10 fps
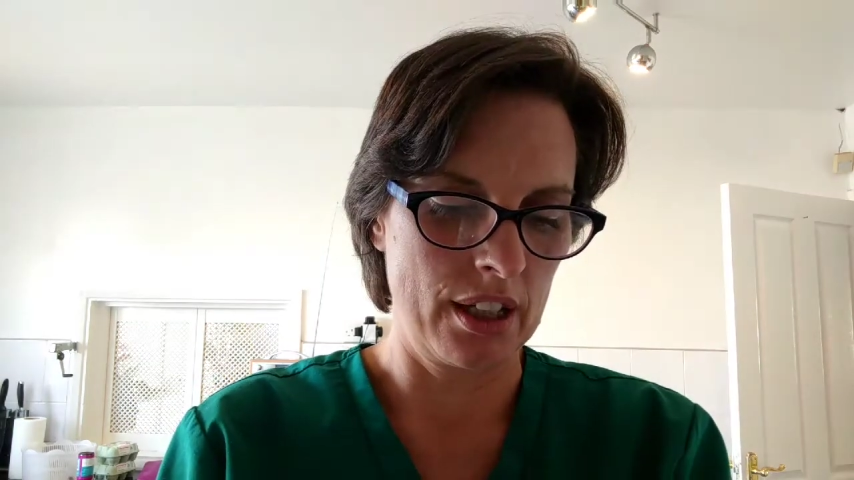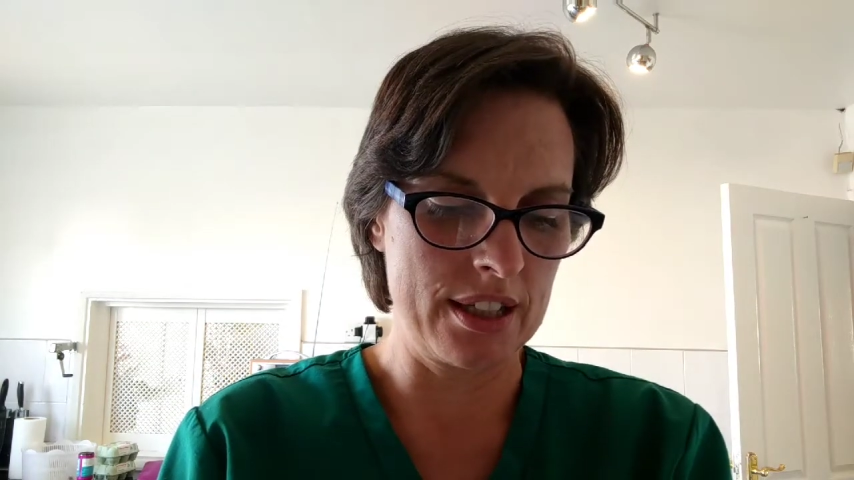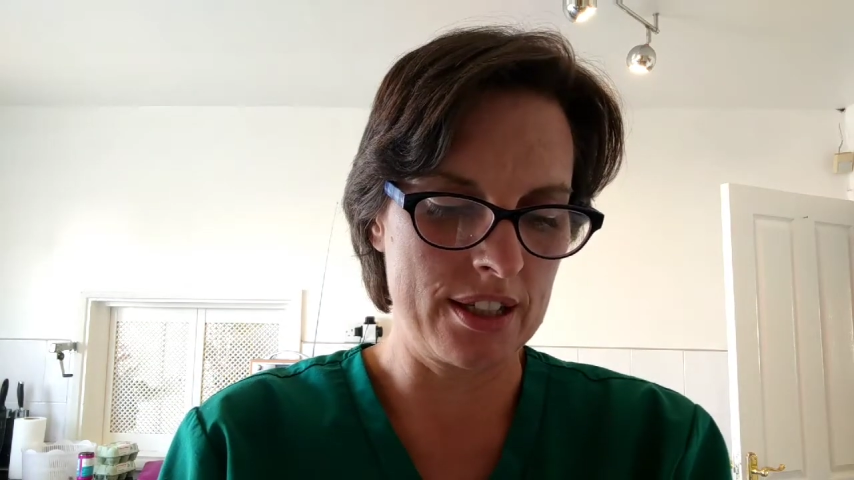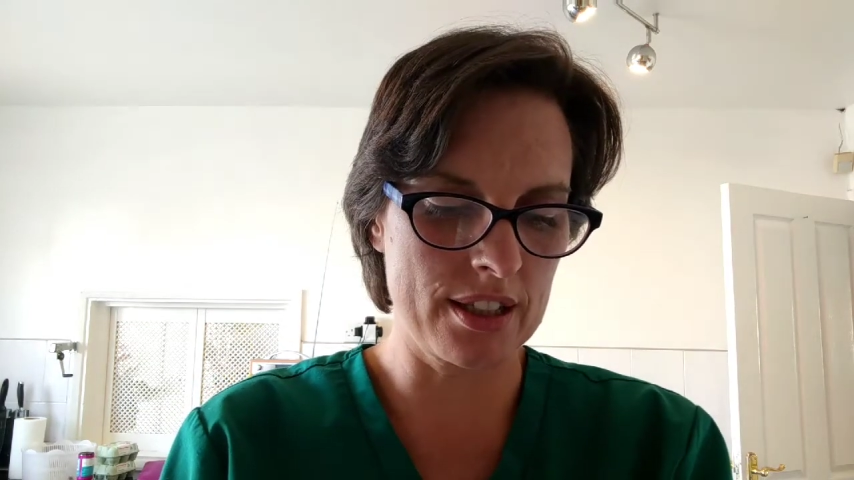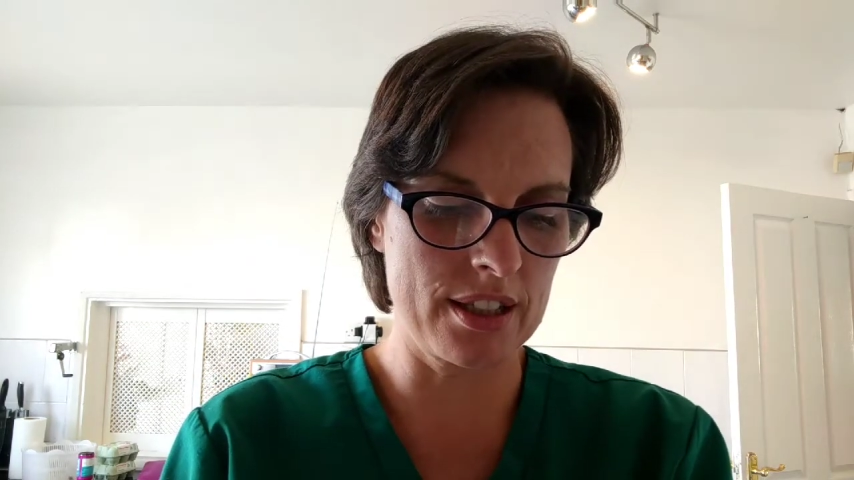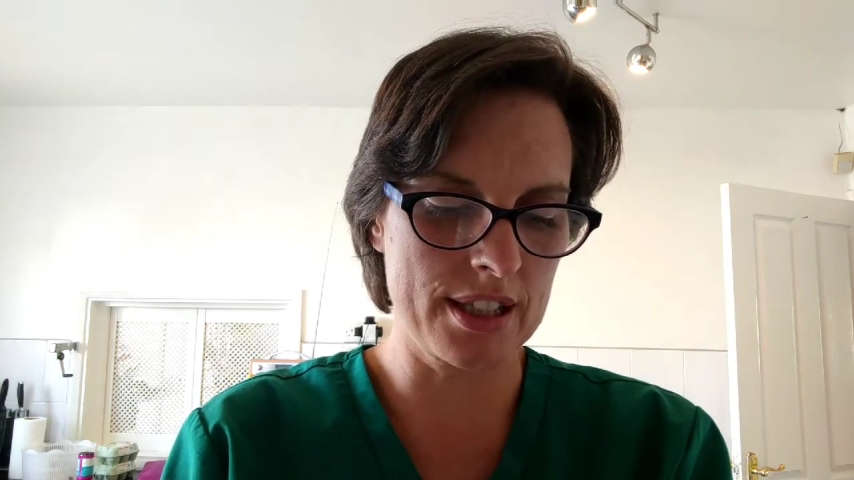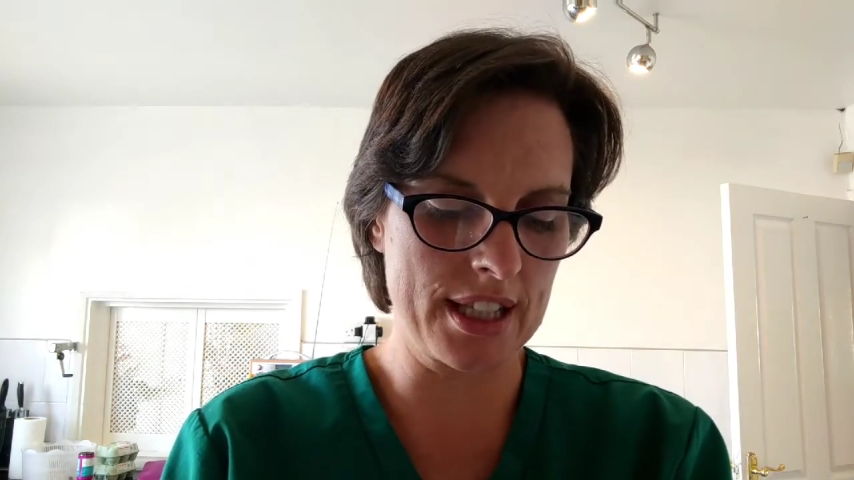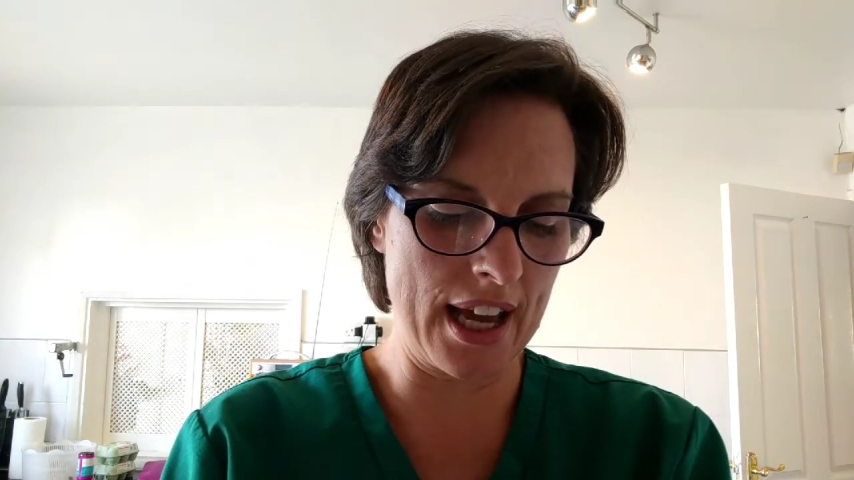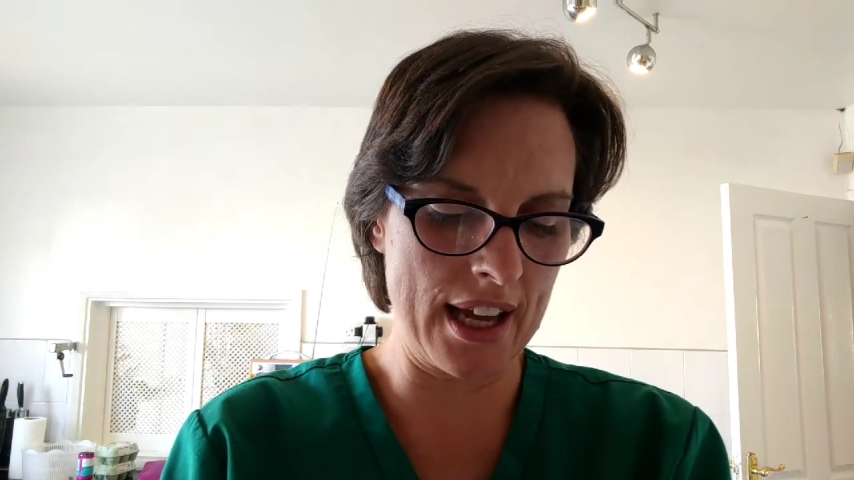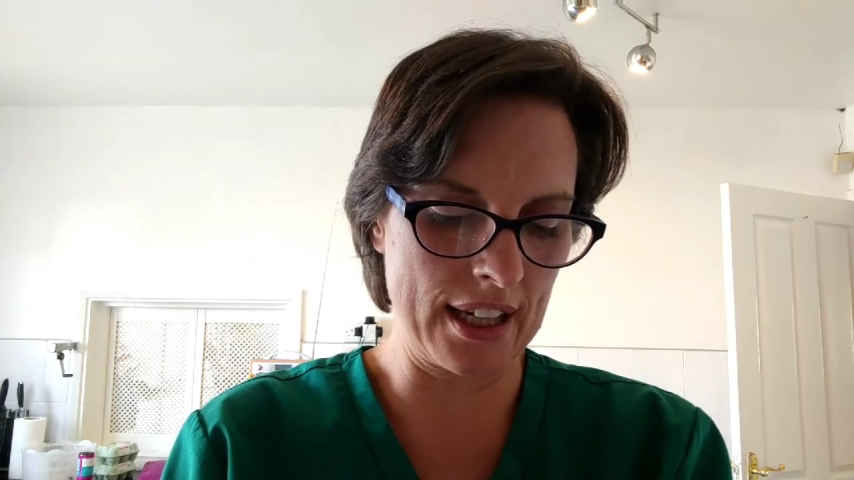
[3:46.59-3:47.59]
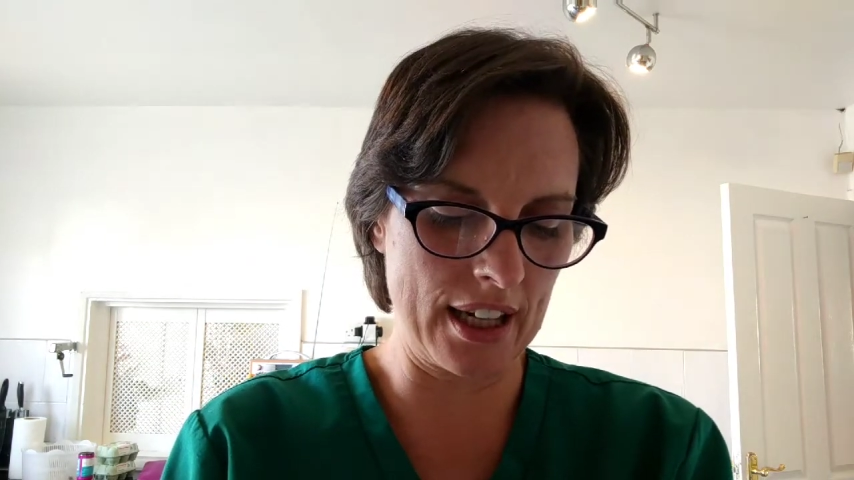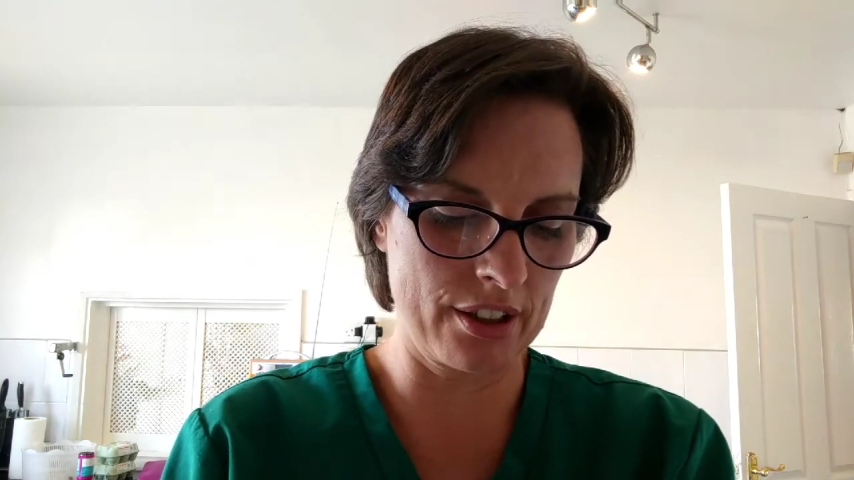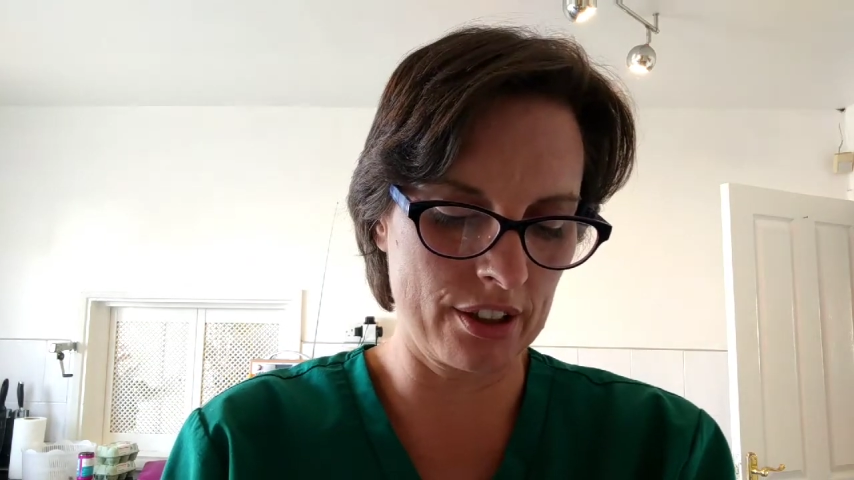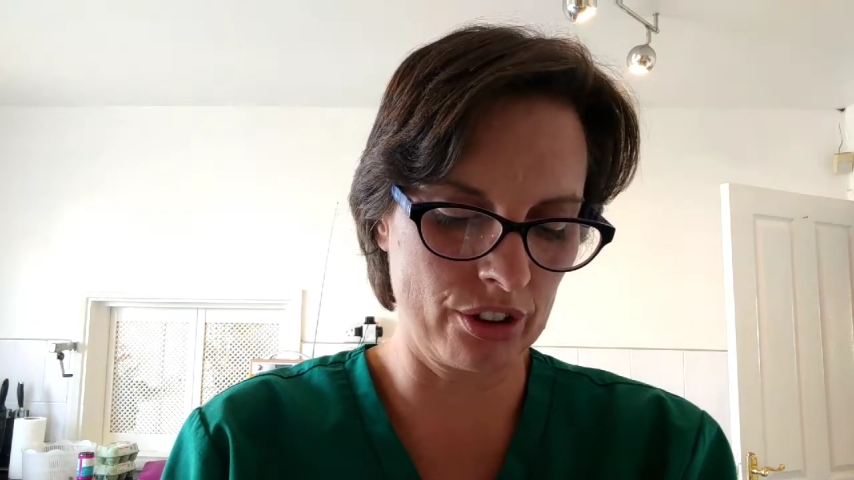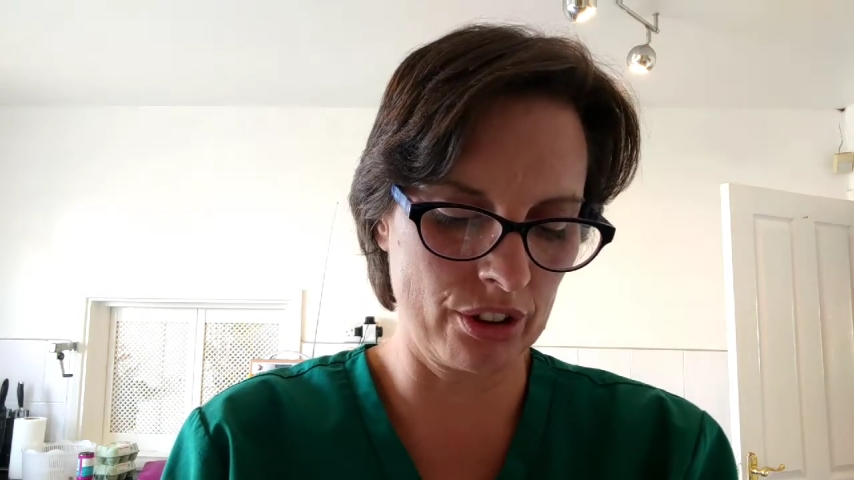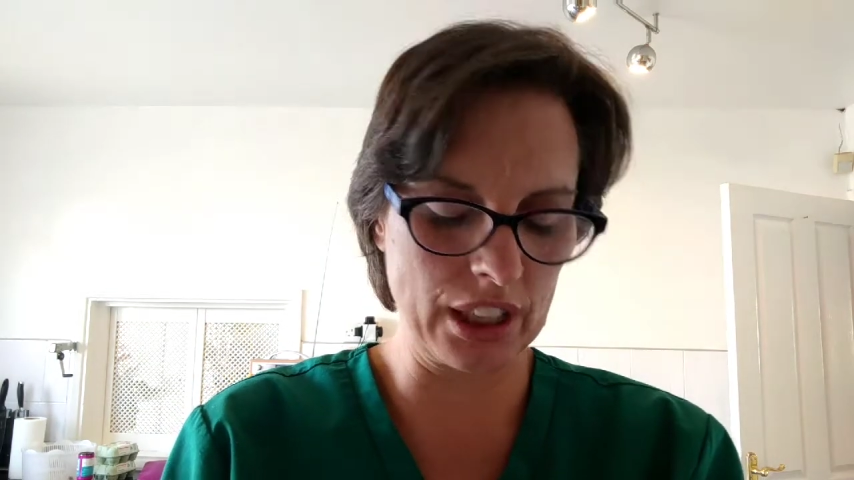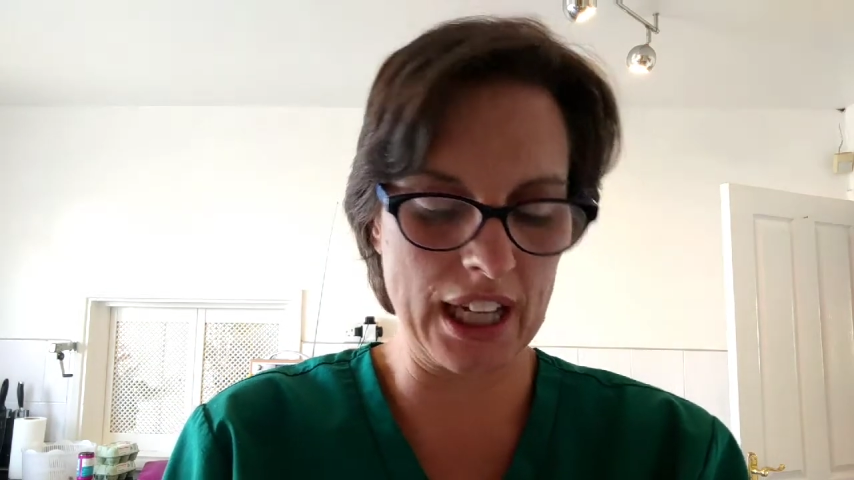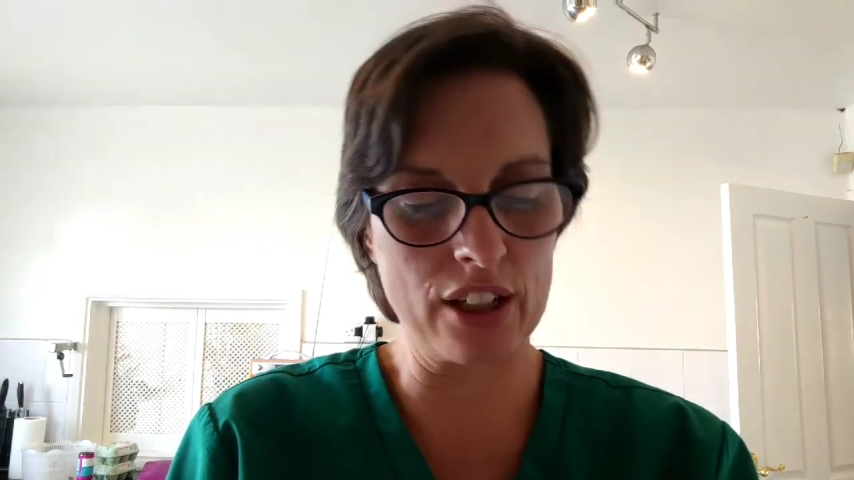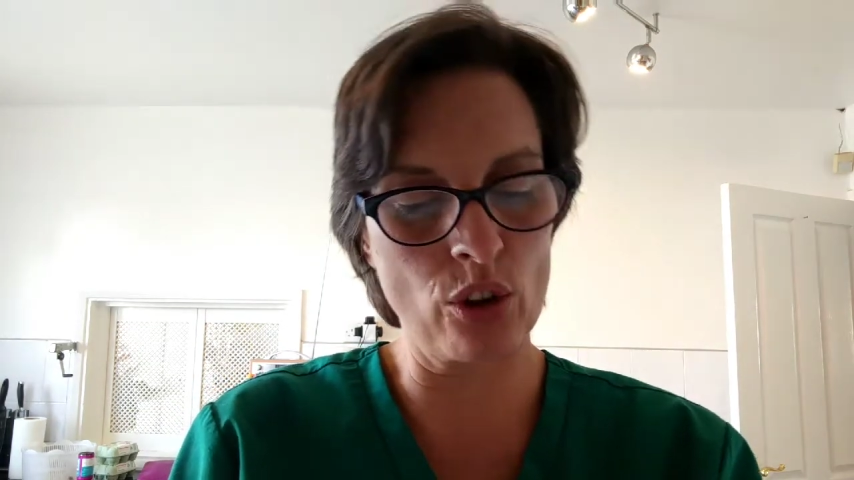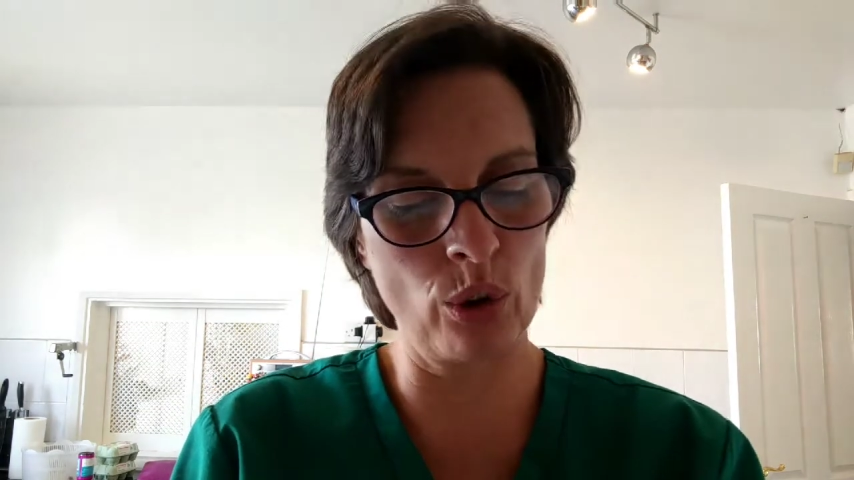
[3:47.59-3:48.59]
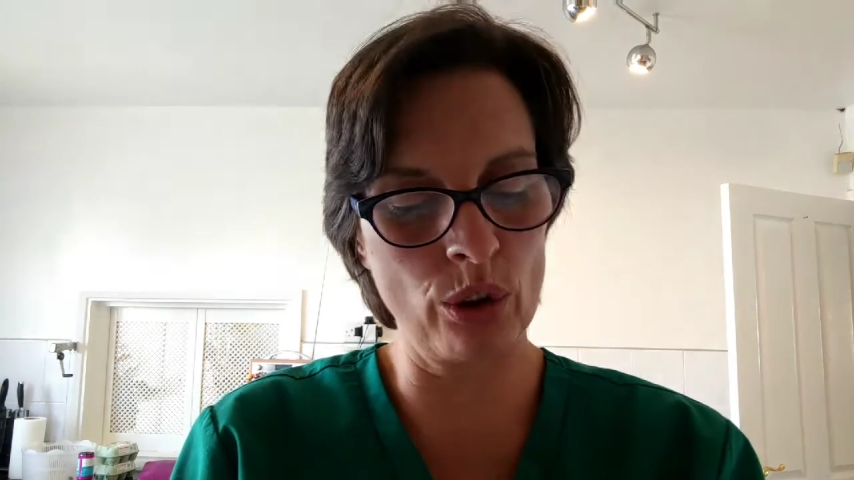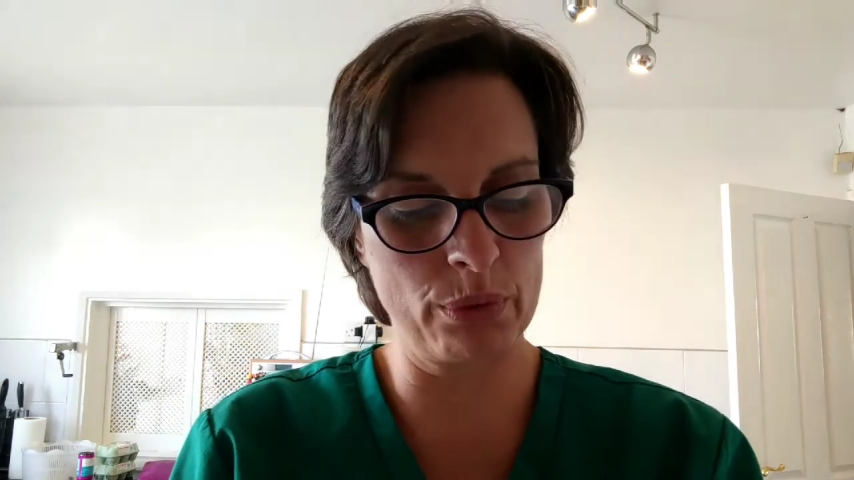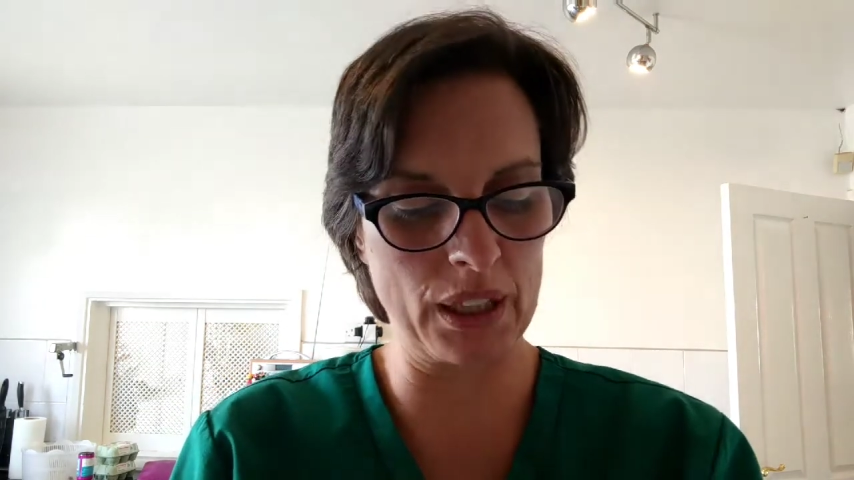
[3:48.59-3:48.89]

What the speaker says: It doesn't say. I thought like all of,